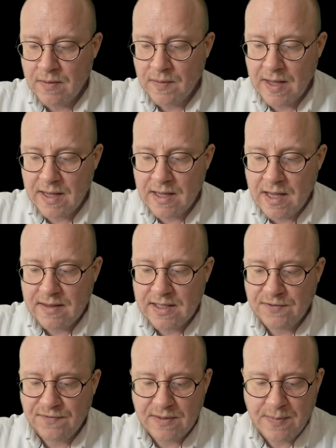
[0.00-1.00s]
Okay,
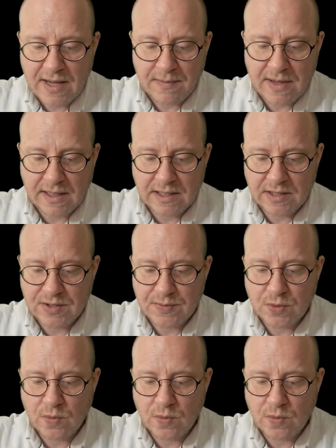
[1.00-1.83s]
these feedback mechanisms